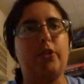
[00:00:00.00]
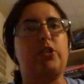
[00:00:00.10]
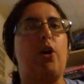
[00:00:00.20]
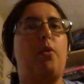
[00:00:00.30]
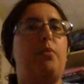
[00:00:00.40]

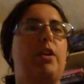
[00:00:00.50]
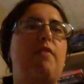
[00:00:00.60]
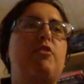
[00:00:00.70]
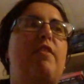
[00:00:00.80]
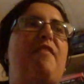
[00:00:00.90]
So
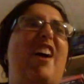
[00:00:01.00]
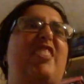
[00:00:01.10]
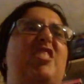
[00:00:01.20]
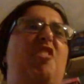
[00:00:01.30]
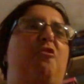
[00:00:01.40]
even the fact
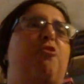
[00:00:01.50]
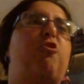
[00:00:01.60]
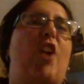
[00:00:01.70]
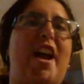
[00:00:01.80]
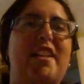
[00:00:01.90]
that they're
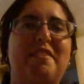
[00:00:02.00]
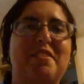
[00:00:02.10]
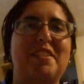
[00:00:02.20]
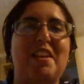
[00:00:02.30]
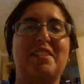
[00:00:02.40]

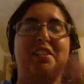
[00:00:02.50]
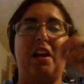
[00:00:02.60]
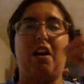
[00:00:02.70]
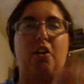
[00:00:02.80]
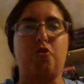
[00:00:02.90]
friends is like
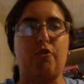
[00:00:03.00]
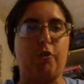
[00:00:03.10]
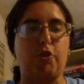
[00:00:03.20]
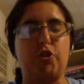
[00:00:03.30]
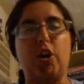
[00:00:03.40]

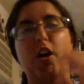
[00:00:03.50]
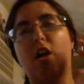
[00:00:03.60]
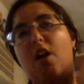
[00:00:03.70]
controversial.